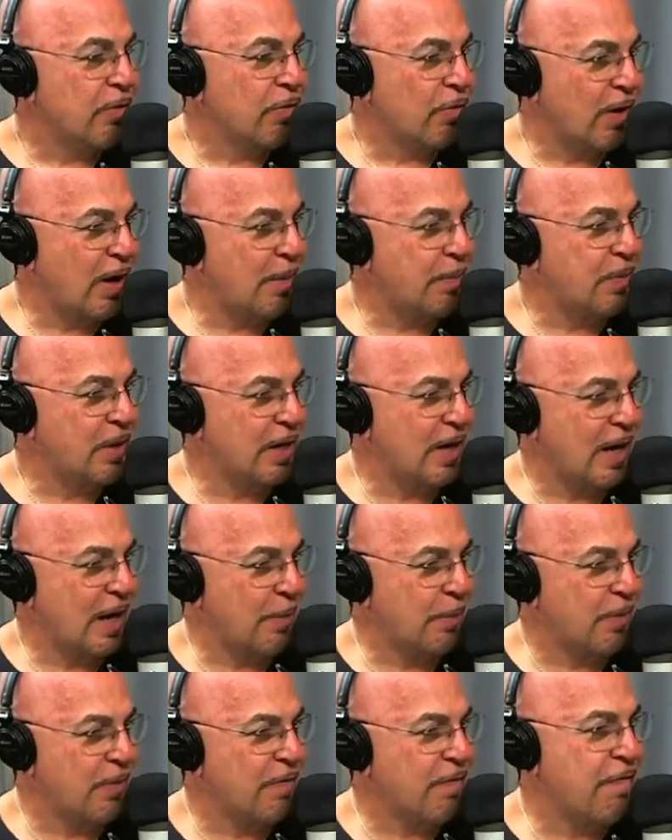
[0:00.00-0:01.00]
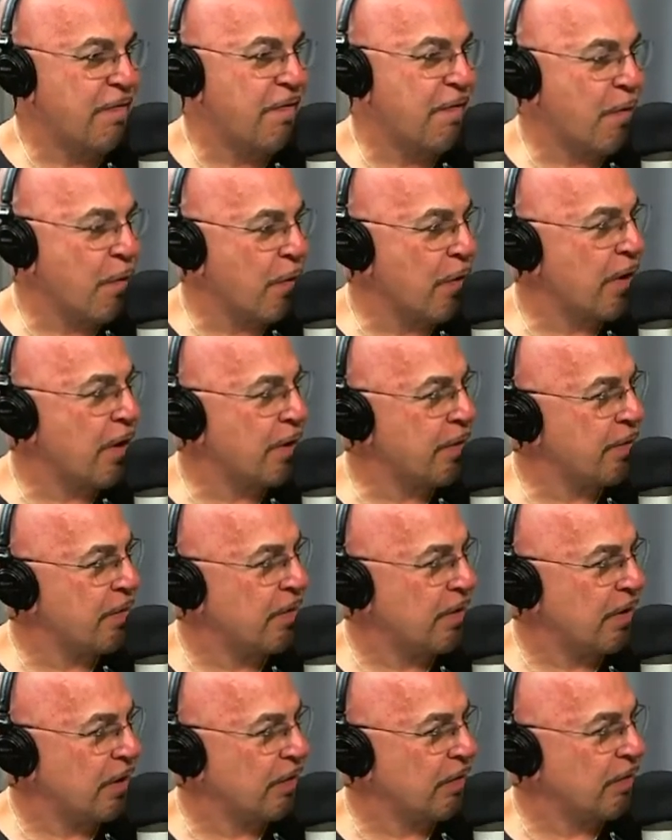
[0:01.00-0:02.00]
crap that happened
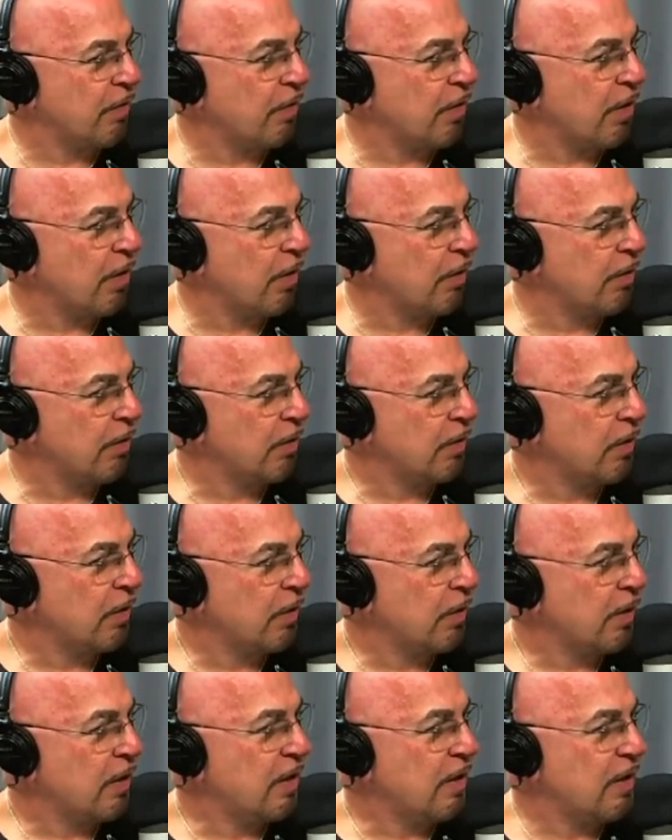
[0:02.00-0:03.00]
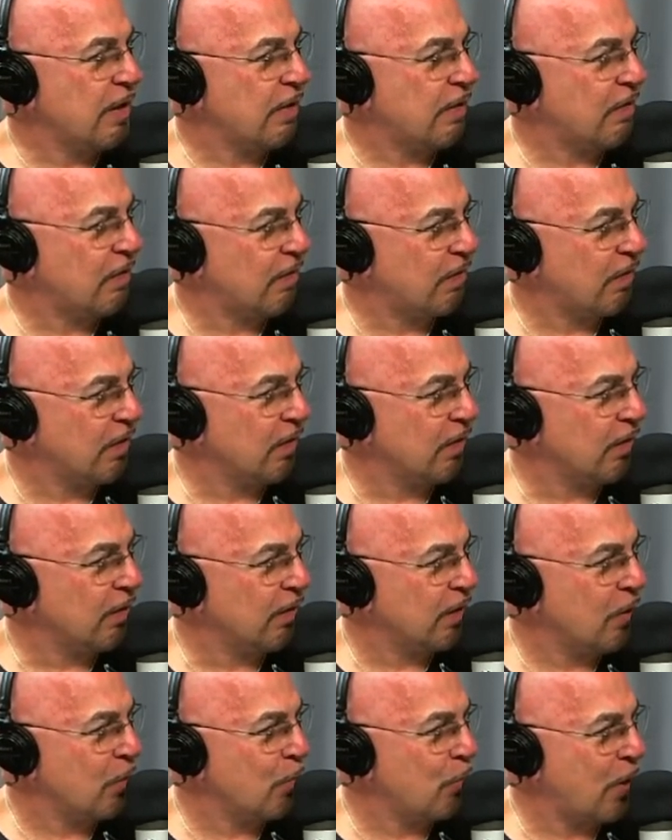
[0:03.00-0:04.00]
400 years ago is
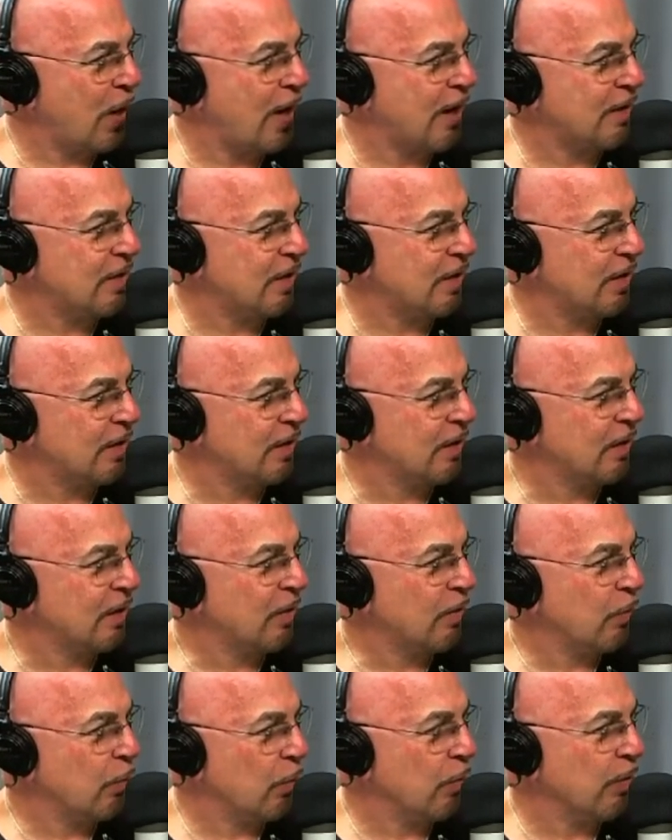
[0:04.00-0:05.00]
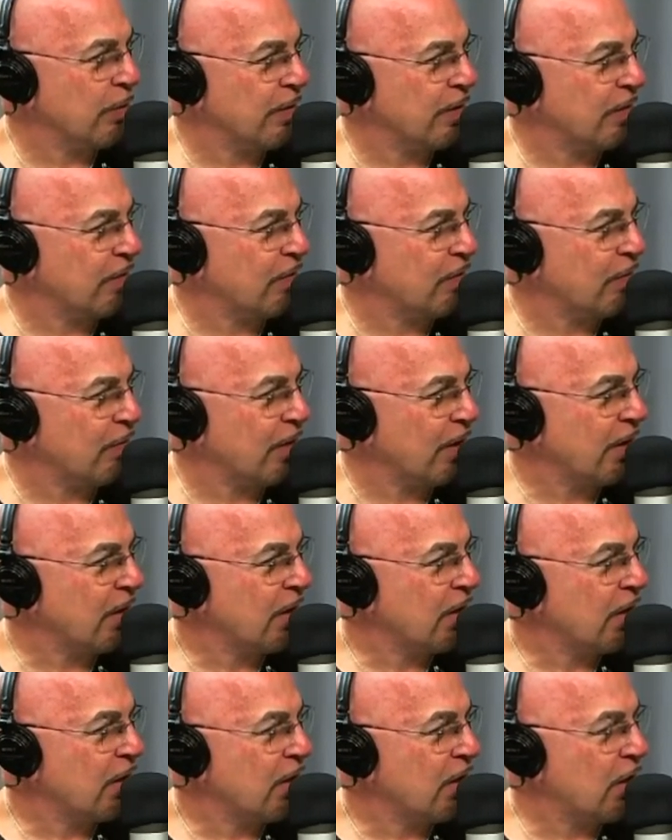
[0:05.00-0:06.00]
still impacting world history
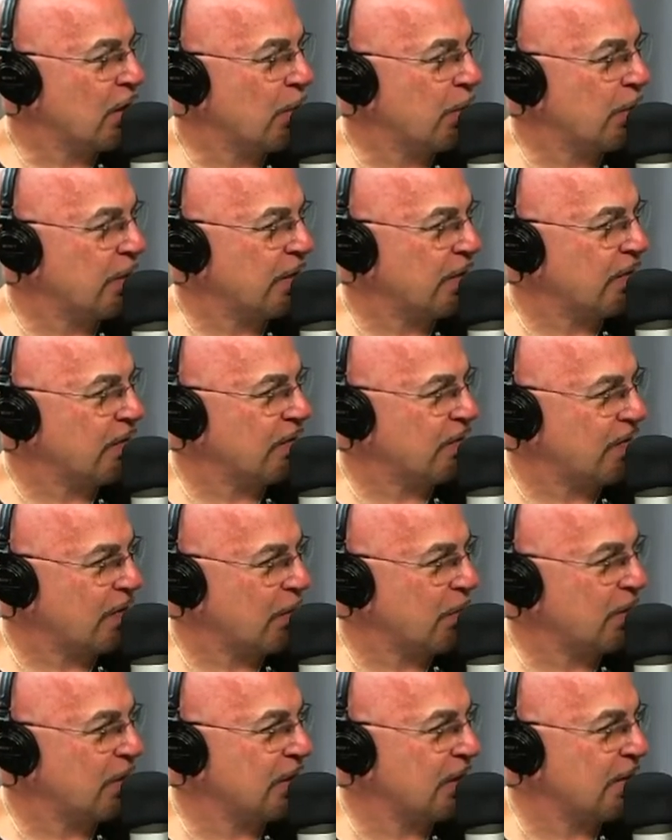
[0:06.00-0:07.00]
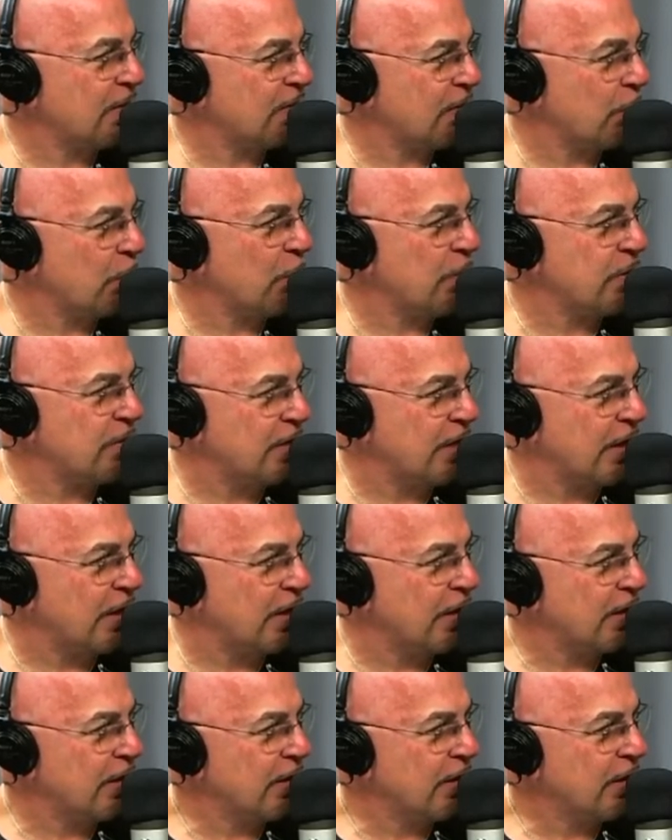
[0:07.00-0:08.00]
you know because of something that someone
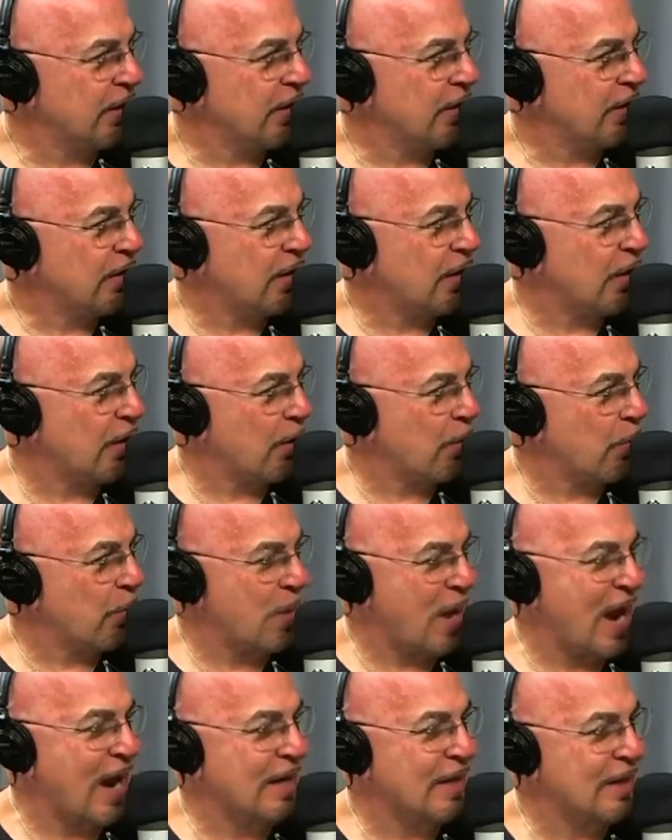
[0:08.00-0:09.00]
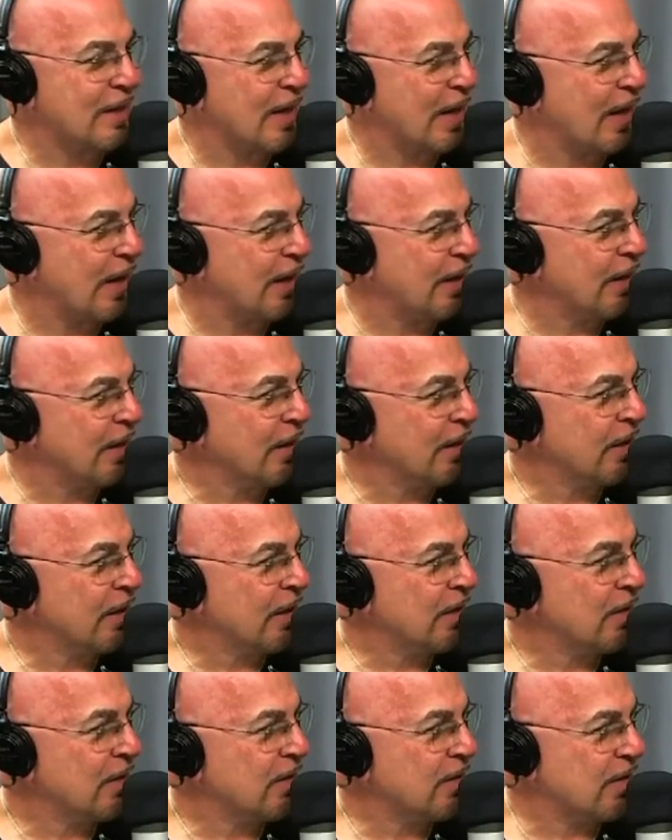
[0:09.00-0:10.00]
did you know back then
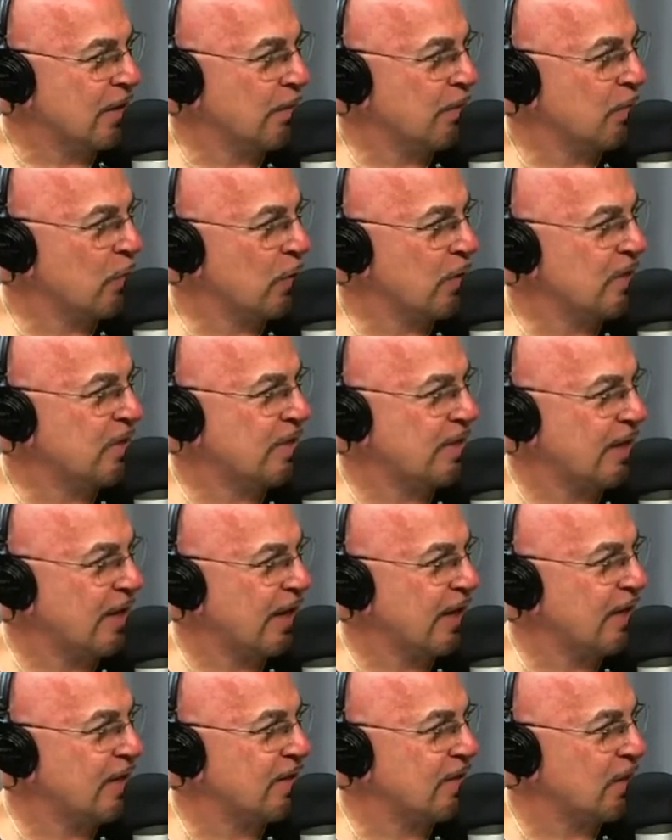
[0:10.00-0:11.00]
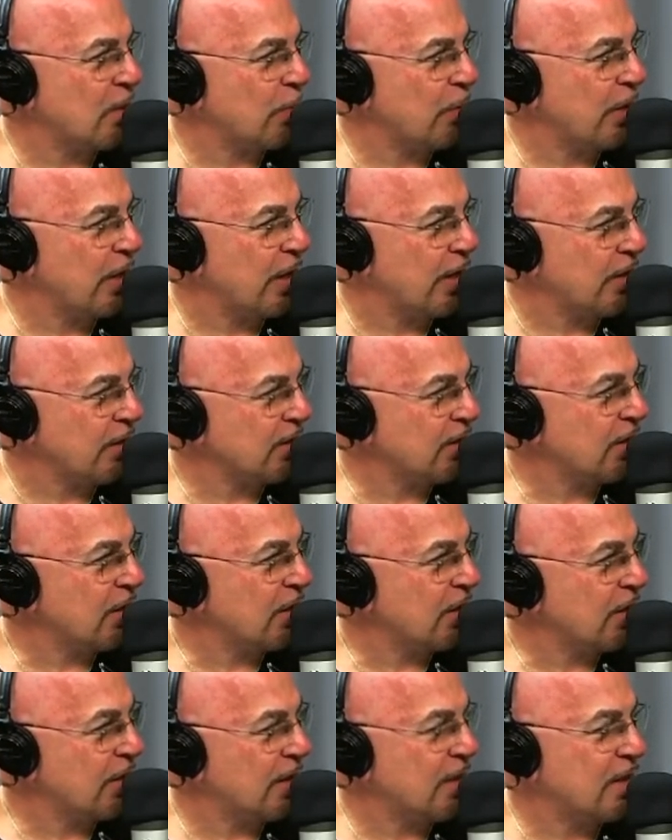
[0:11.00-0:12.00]
someone slighted someone else
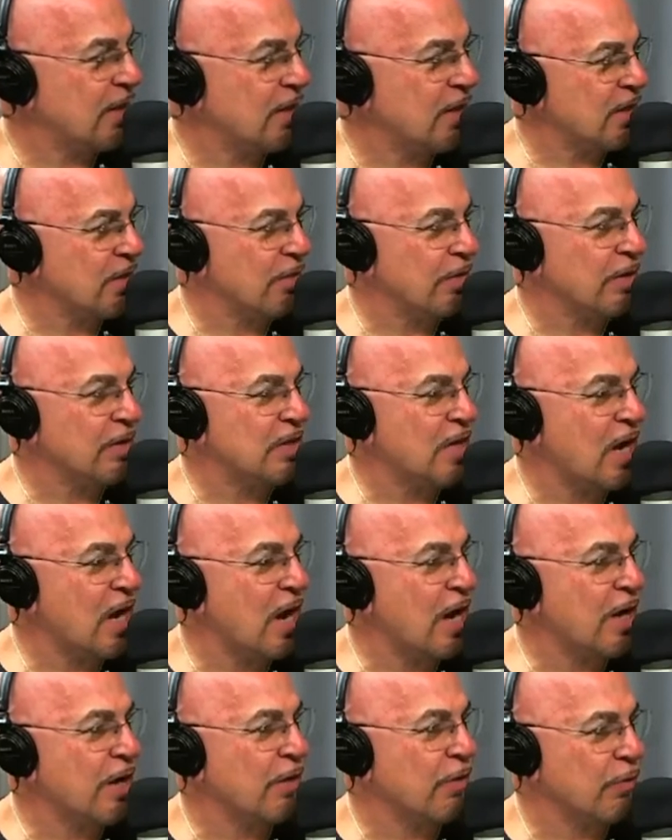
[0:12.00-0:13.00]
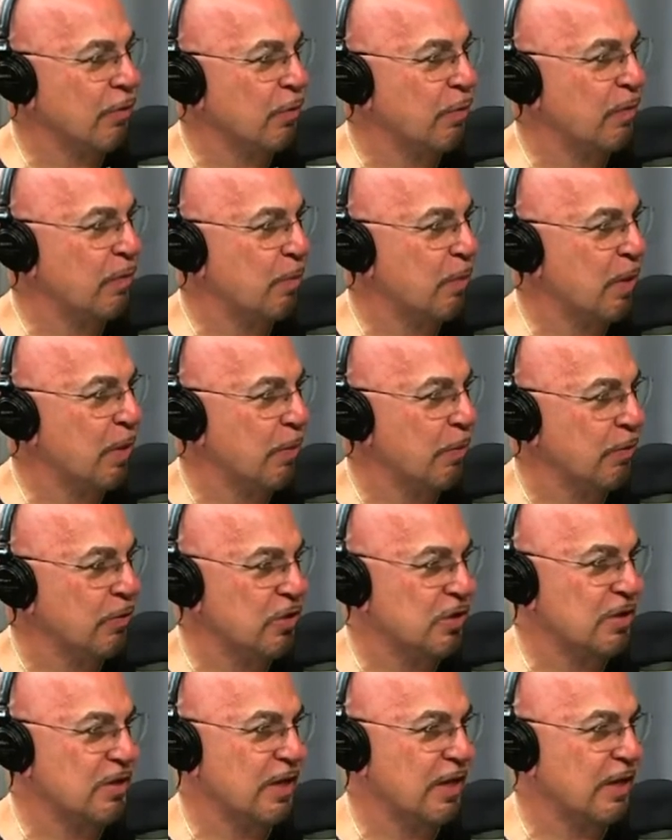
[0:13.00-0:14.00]
that there are entire groups of people
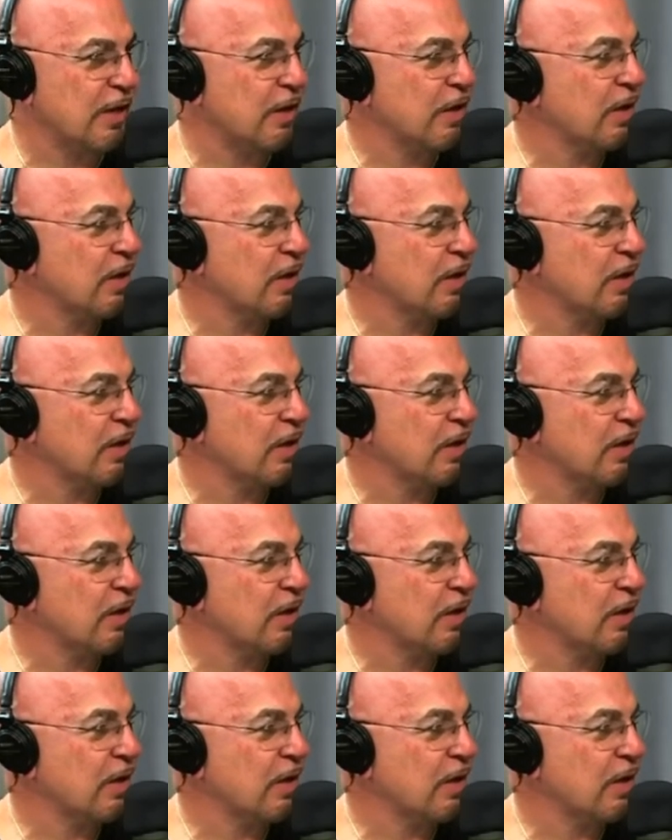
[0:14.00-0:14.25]
just like